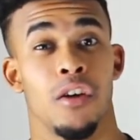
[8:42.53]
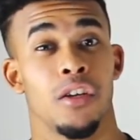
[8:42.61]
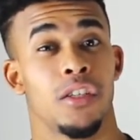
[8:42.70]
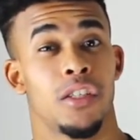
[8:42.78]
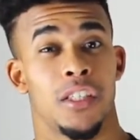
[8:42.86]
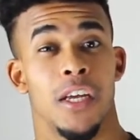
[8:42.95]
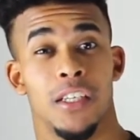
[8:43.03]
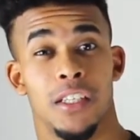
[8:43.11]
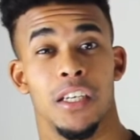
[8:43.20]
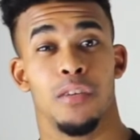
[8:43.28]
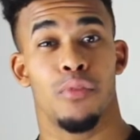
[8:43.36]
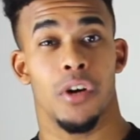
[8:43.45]
Sit
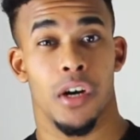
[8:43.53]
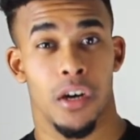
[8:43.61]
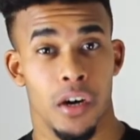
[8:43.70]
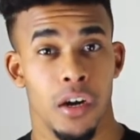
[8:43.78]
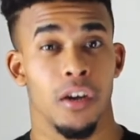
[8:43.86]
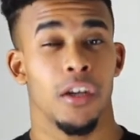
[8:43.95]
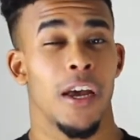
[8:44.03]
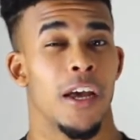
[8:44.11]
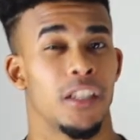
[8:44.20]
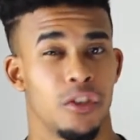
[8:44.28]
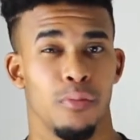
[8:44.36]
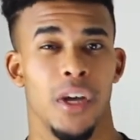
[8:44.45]
deeper.
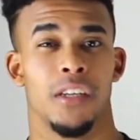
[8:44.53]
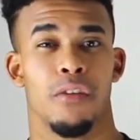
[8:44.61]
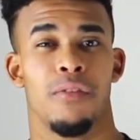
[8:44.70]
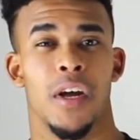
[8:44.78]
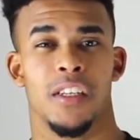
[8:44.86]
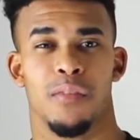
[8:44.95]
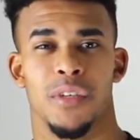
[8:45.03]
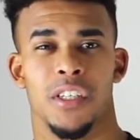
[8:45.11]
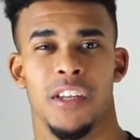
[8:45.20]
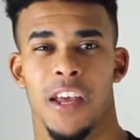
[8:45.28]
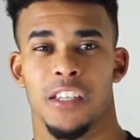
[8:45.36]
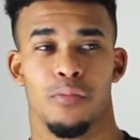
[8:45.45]
Yes, you made defensive
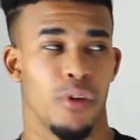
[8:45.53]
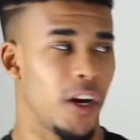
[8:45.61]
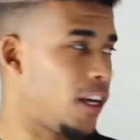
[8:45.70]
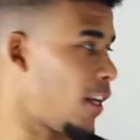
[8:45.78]
mistakes, but